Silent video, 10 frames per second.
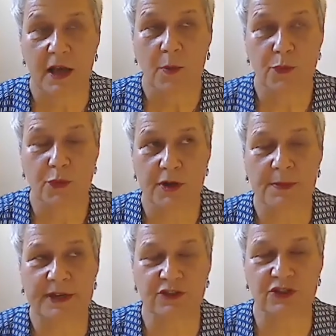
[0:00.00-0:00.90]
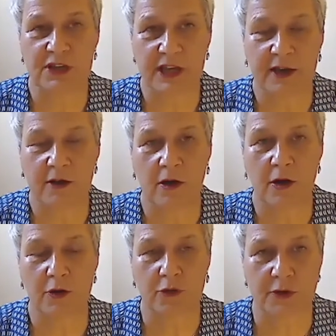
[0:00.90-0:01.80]
pretty much now
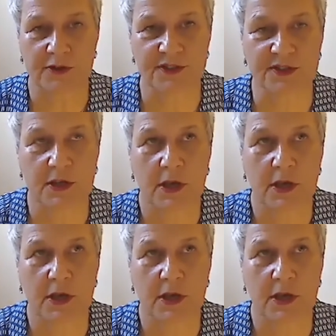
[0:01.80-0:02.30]
across